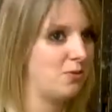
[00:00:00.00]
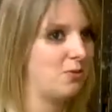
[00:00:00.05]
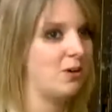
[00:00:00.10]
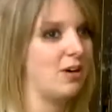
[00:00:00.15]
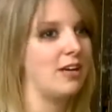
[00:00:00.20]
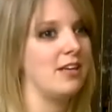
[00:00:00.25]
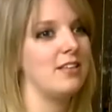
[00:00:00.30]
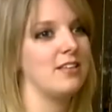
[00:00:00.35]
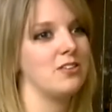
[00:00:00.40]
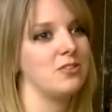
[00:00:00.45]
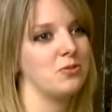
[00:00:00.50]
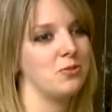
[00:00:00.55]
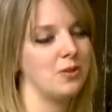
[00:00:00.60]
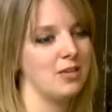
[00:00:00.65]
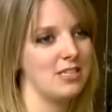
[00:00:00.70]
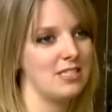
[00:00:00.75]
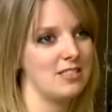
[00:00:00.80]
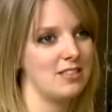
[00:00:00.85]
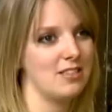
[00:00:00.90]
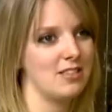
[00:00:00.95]
are in their
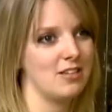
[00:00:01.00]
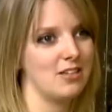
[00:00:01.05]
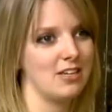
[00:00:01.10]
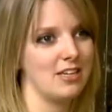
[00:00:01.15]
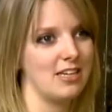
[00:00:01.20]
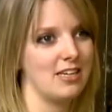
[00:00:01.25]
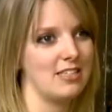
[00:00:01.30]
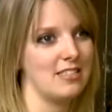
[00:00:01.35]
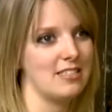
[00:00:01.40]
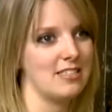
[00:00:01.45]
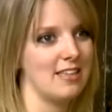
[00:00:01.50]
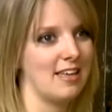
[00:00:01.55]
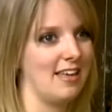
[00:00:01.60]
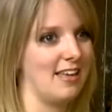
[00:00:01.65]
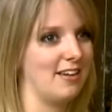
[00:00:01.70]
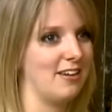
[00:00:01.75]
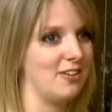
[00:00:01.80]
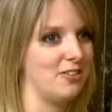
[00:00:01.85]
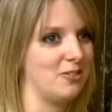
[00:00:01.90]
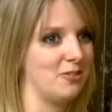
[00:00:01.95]
20s and 30s
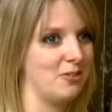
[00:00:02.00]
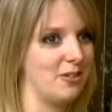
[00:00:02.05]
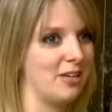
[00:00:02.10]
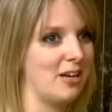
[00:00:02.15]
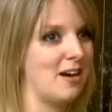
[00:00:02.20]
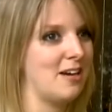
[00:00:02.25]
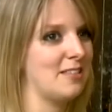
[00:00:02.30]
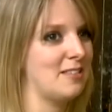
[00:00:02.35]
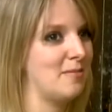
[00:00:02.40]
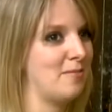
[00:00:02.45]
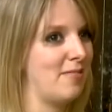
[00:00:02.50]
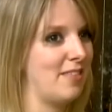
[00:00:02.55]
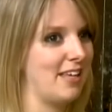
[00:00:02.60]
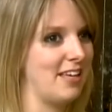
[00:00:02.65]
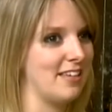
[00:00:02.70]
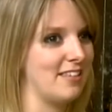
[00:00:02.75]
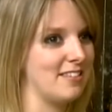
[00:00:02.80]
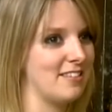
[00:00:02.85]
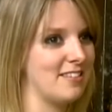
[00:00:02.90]
and are doing awesome things.